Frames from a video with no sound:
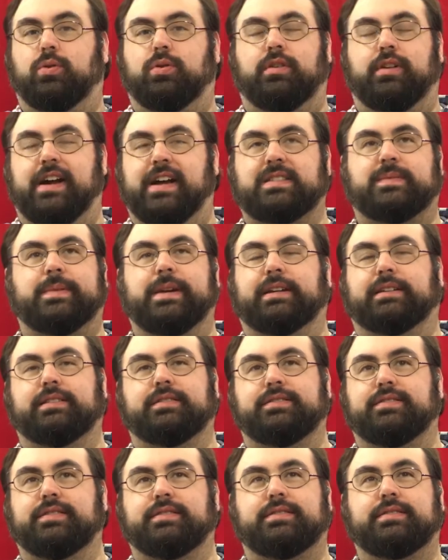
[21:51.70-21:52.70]
the horror
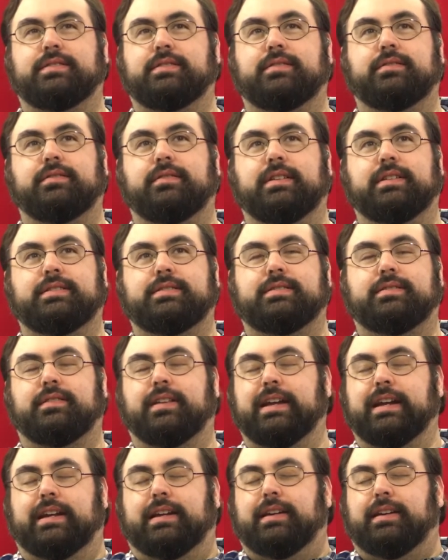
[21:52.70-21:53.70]
aspect is just,
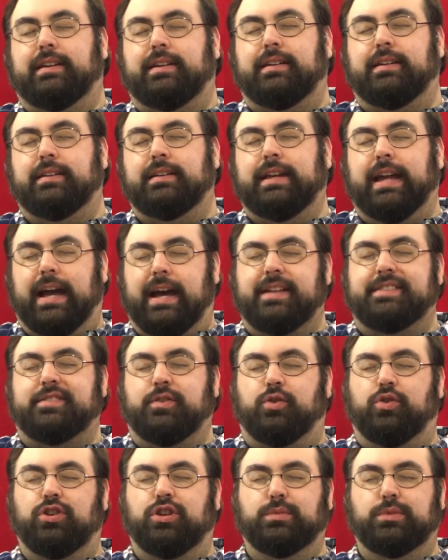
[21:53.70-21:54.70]
it's like, yeah,
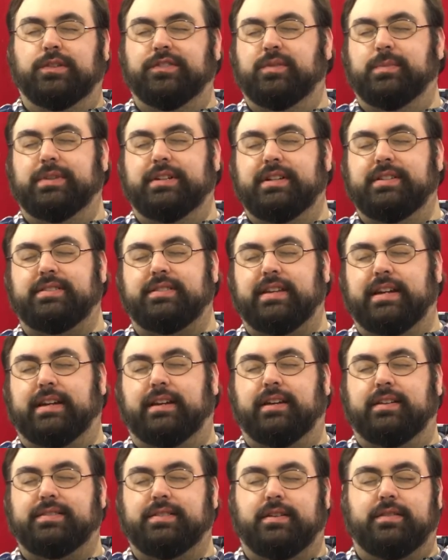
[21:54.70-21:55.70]
it's a horror movie, but it's
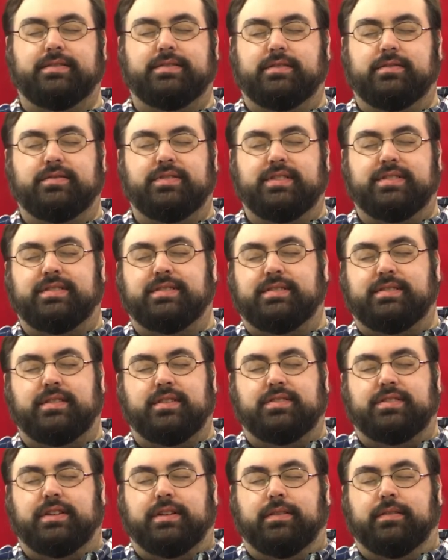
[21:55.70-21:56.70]
like, it's also just
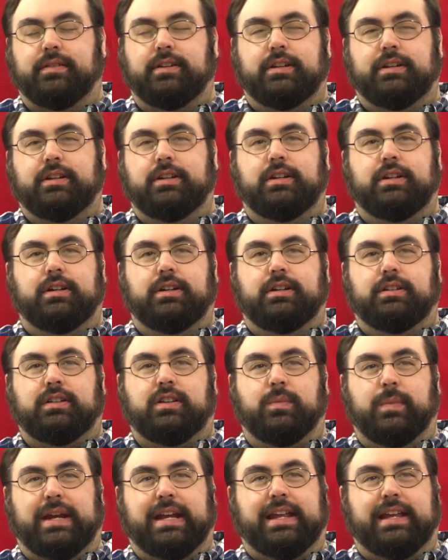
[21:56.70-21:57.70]
such a
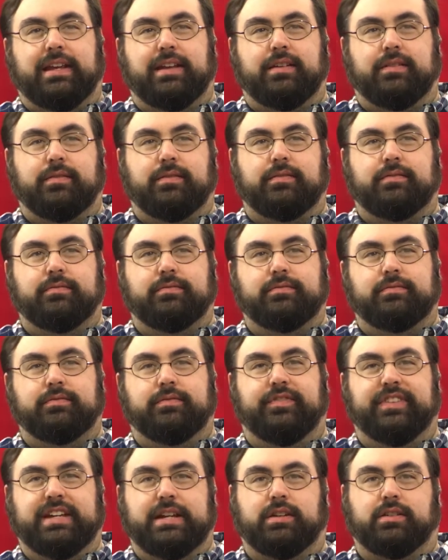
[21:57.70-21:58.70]
comedian
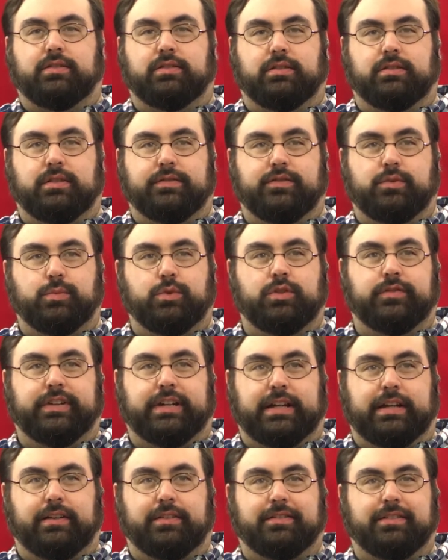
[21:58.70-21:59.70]
vehicle of a
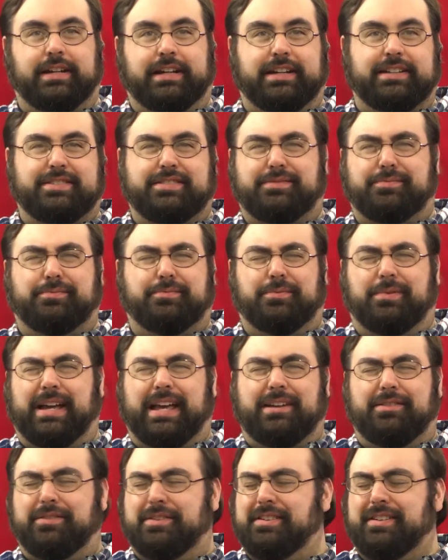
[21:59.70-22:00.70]
movie. Yeah. Like it's,
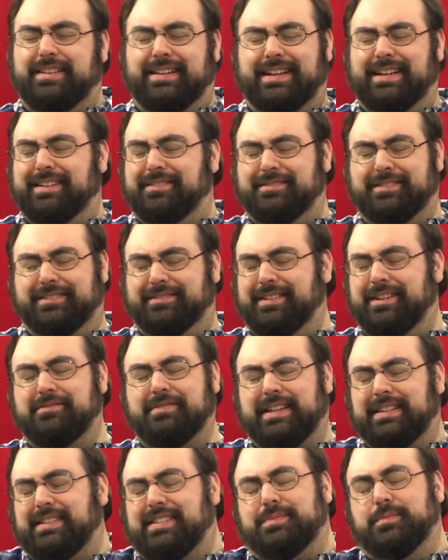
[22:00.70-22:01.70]
I don't, I don't know.
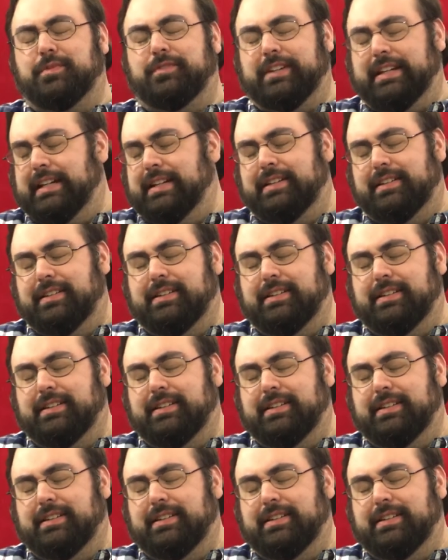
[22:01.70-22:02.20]
I don't get this movie.